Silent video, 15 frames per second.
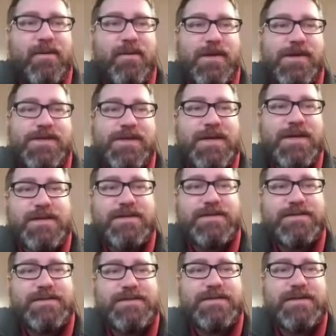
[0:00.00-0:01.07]
which
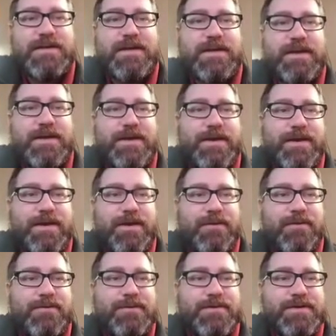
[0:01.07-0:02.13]
is
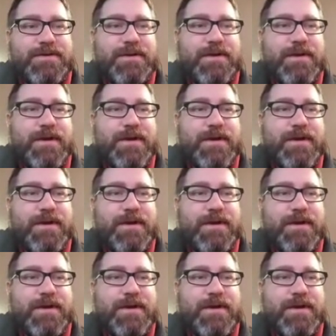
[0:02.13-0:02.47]
used.